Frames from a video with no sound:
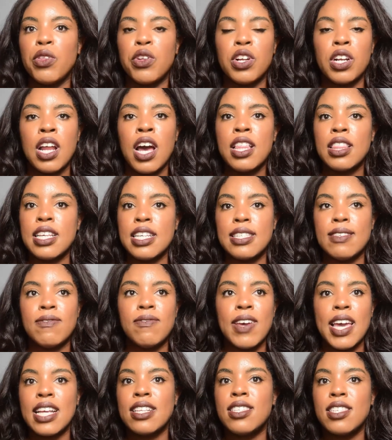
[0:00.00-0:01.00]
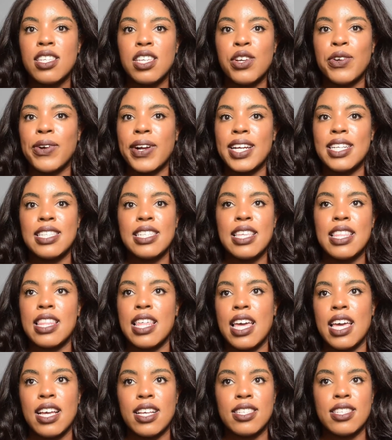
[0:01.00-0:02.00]
They're not these fancy, crazy
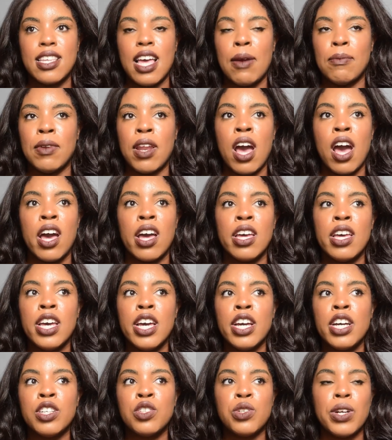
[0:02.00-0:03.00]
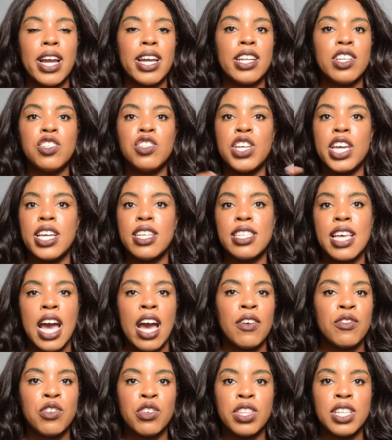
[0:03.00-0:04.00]
things. I'm not trying to chase
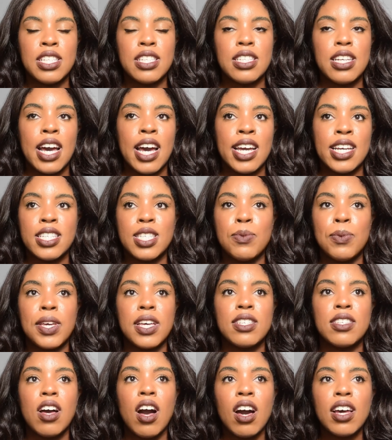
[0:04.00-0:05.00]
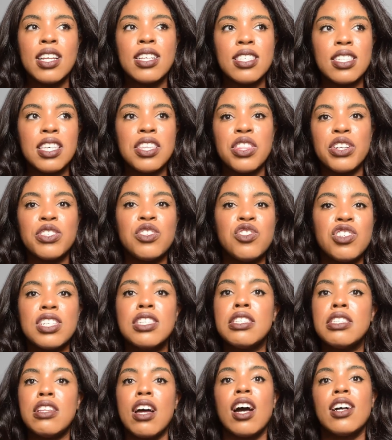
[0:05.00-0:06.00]
after these diets, because honestly, they're
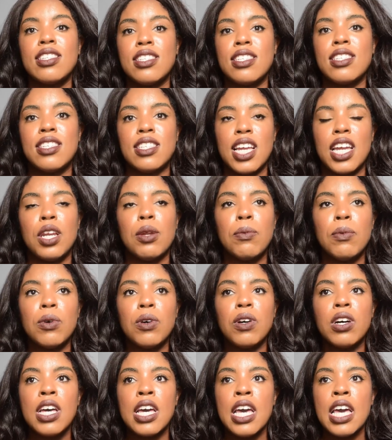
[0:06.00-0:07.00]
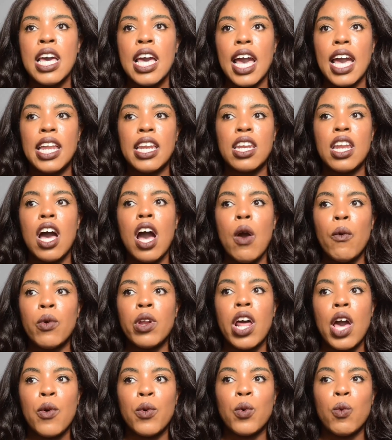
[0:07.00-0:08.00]
just not sustainable and not
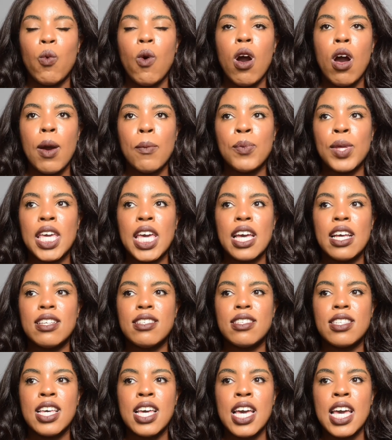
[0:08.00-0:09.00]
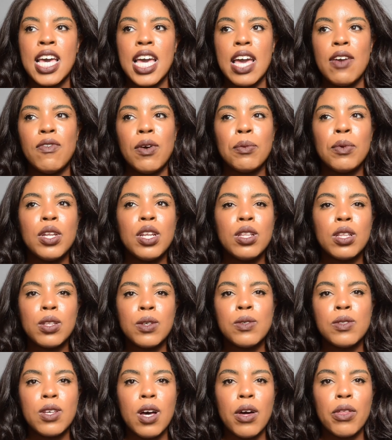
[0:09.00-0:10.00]
what I would want. Because if I'm going to
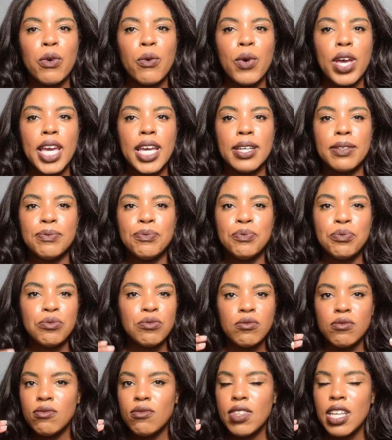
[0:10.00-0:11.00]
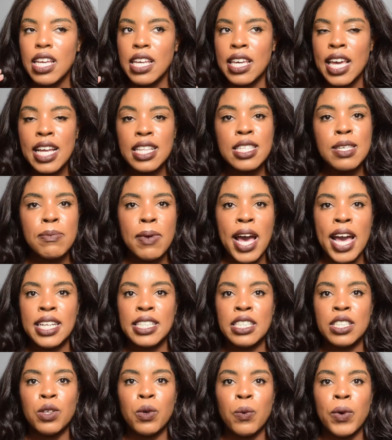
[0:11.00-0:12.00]
lose all the weight, get to my
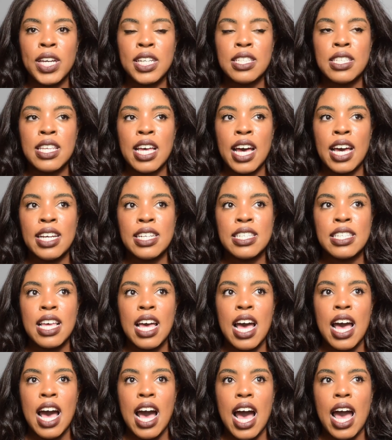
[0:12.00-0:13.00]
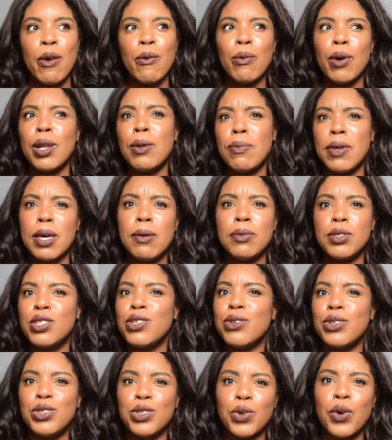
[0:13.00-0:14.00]
ideal weight size, I want to be able
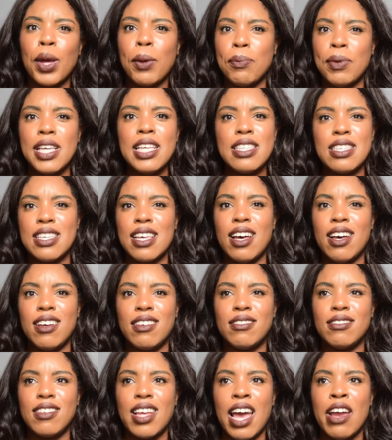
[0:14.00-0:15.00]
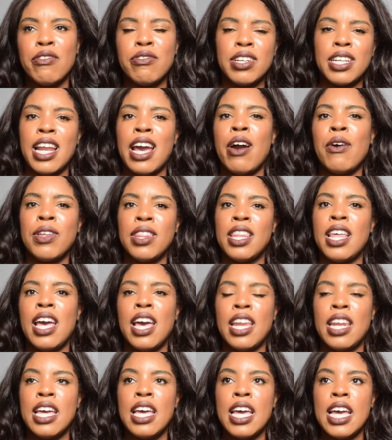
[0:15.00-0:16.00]
to enjoy a pizza every now and
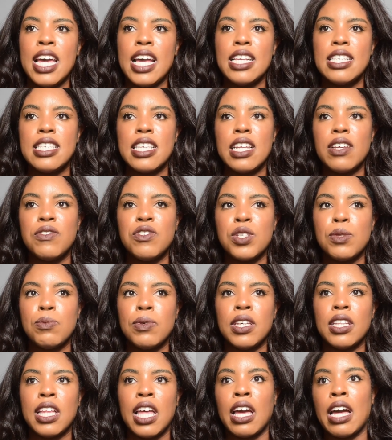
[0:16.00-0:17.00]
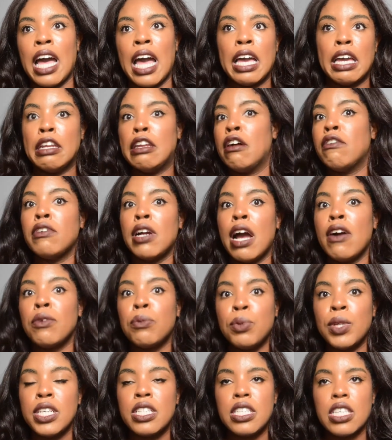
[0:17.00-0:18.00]
then, instead of just being like, I can never have a
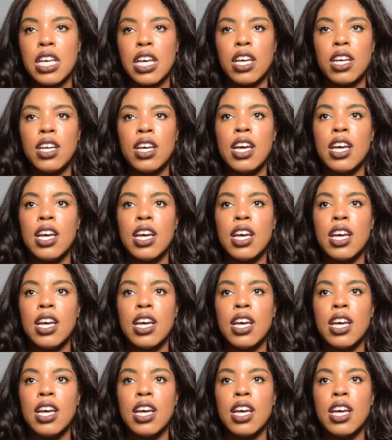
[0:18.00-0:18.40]
pizza.